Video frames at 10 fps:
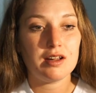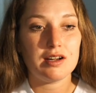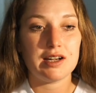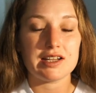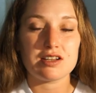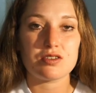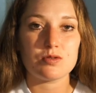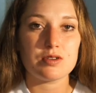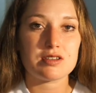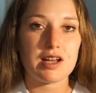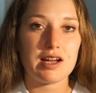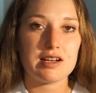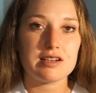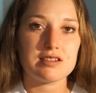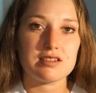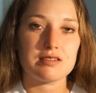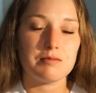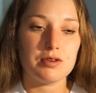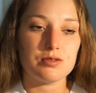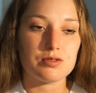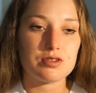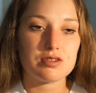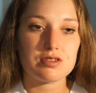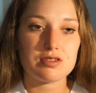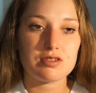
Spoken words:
like, suicide is the most,